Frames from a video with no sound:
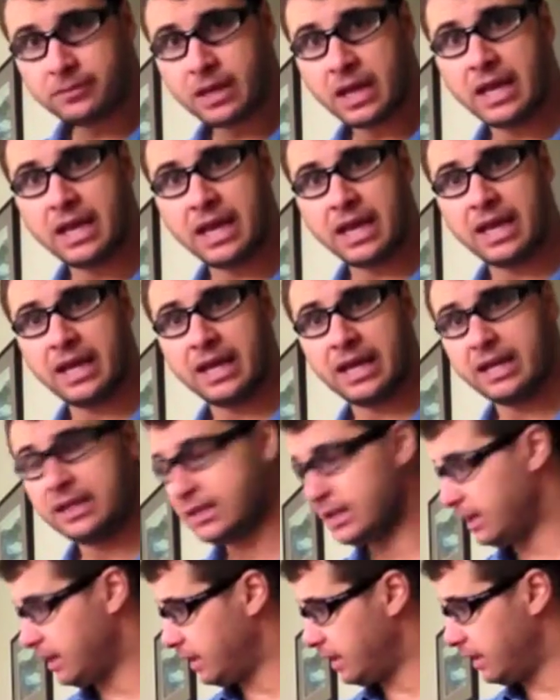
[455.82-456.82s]

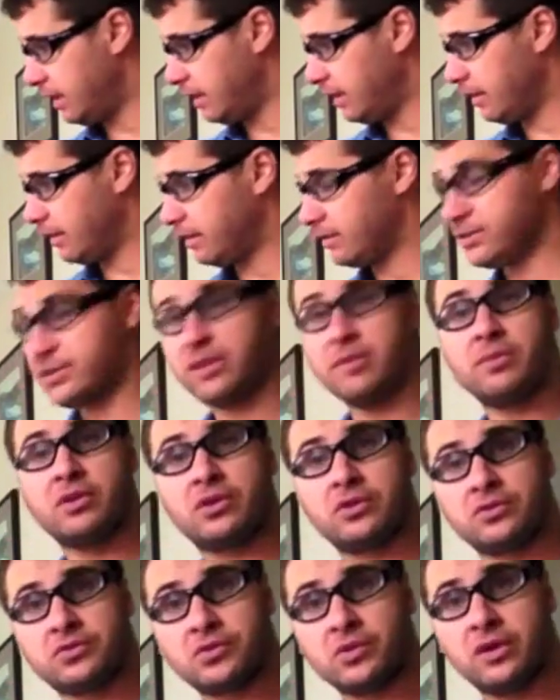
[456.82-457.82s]
And some
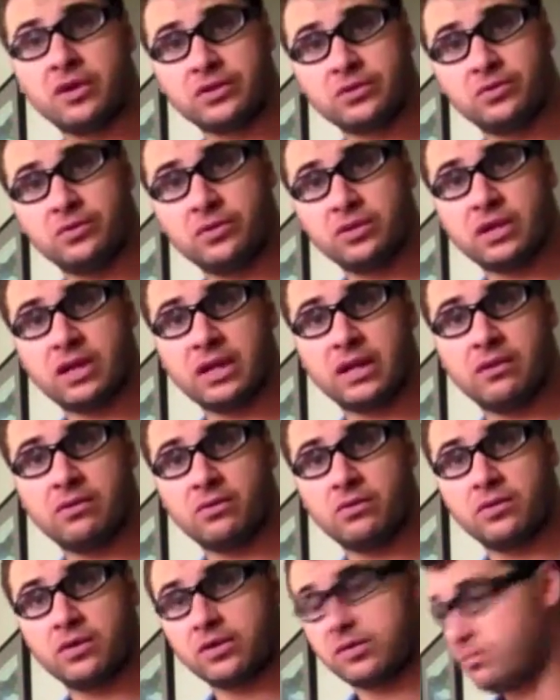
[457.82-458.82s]
of the drugs will kind of
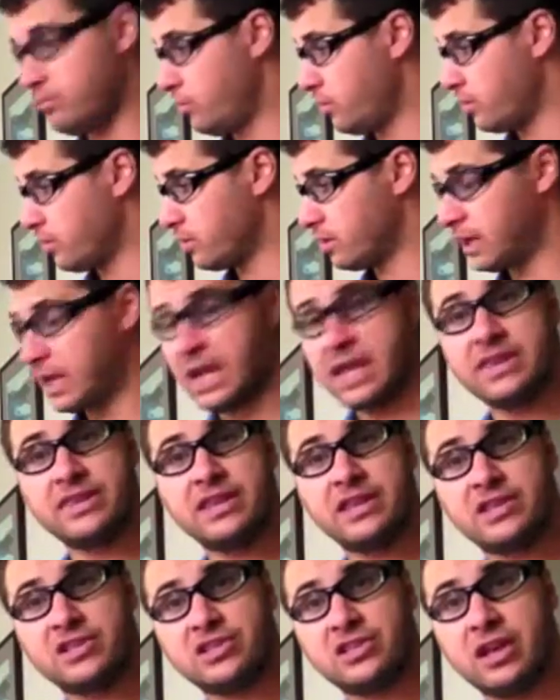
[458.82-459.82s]
work more at
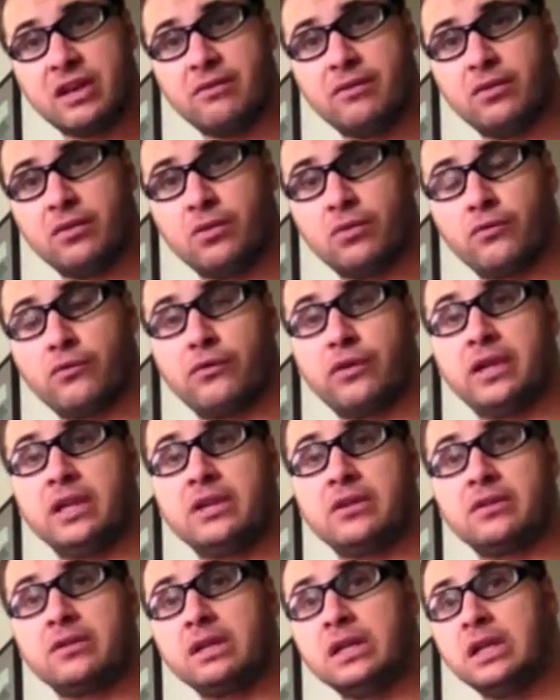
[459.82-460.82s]
this level over
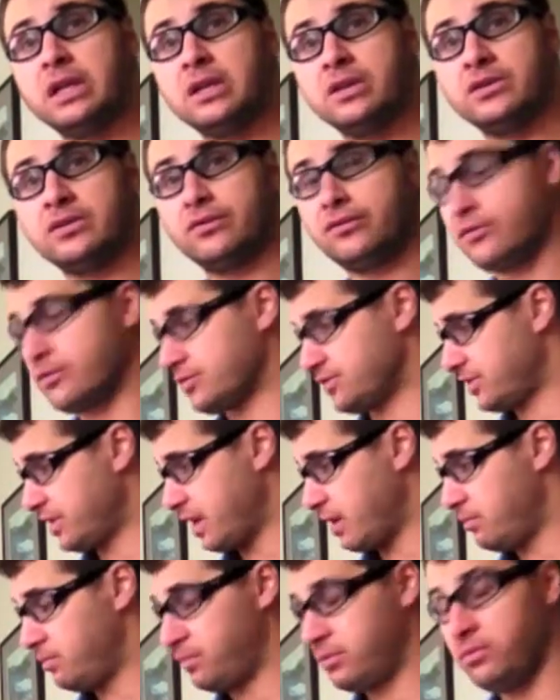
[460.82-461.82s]
here. So for
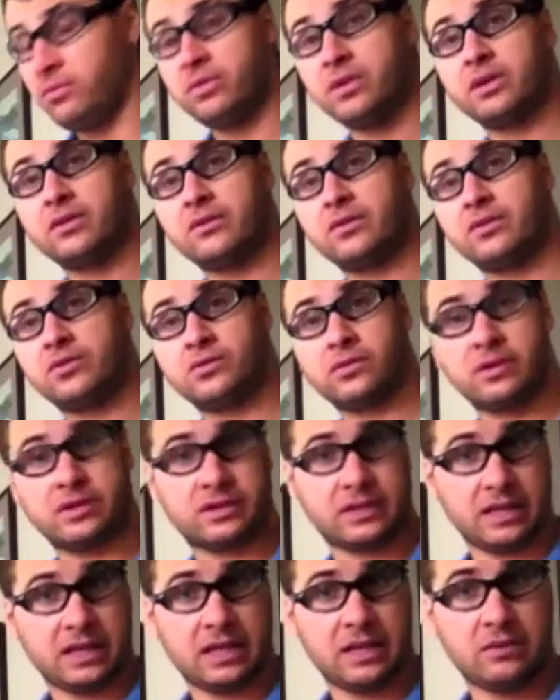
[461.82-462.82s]
example, one of the
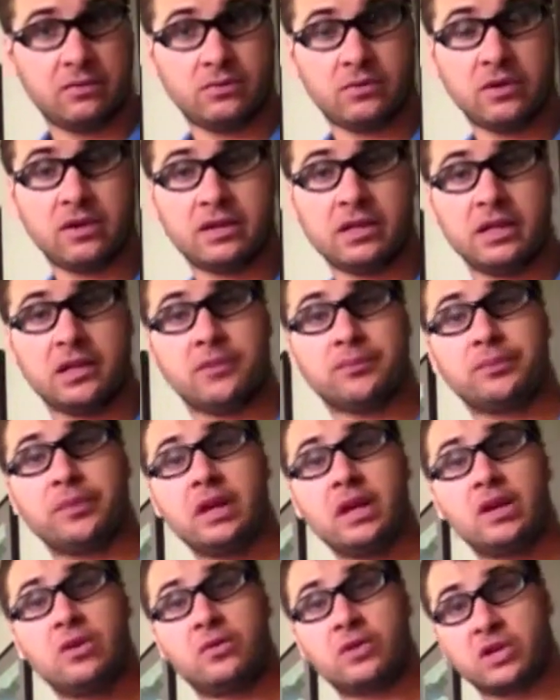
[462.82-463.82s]
drugs that can work here,
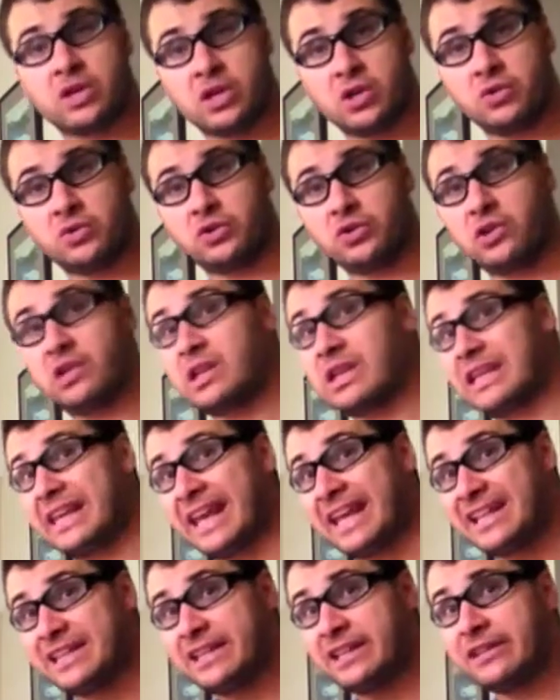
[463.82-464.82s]
when you go to the
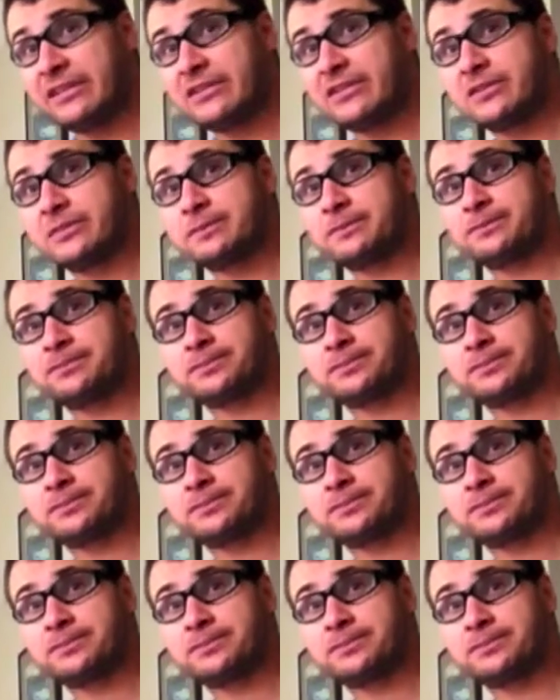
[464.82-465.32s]
dentist,